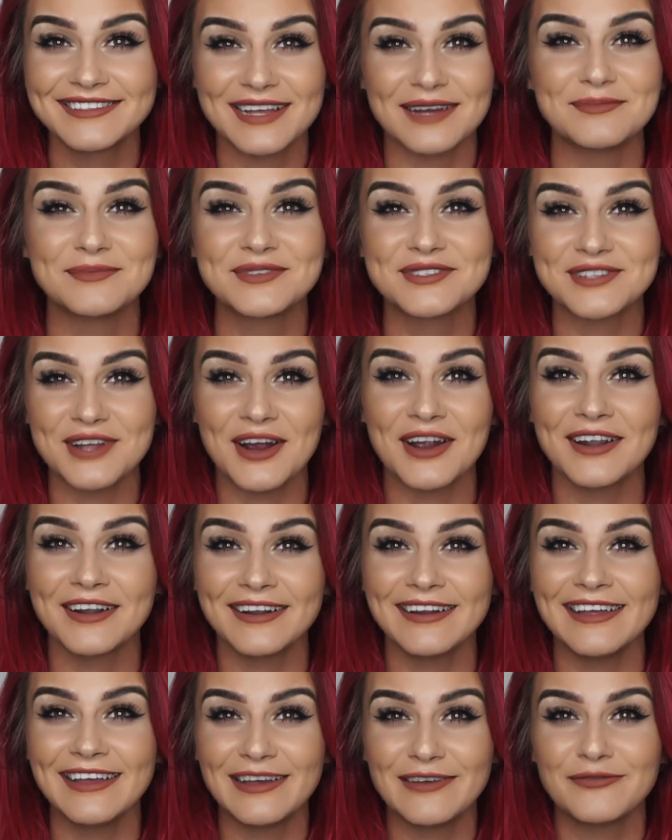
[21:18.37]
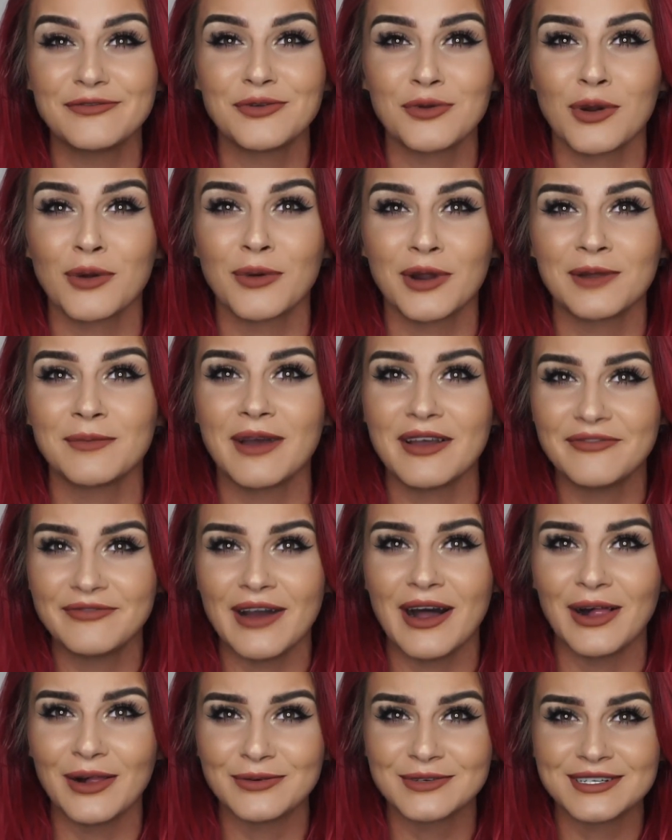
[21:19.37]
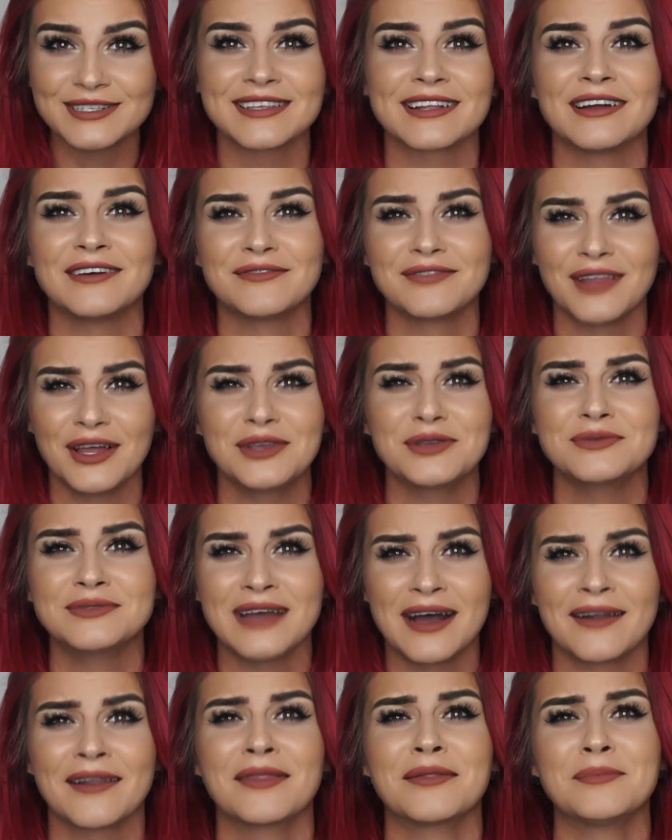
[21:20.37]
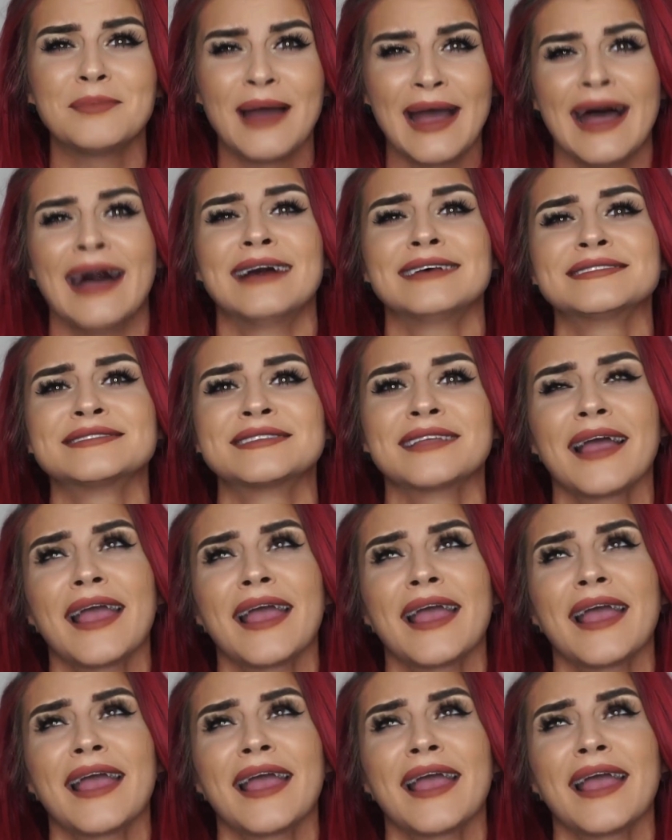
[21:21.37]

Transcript: I'm sorry if you are one of my followers and I've let you down in the past.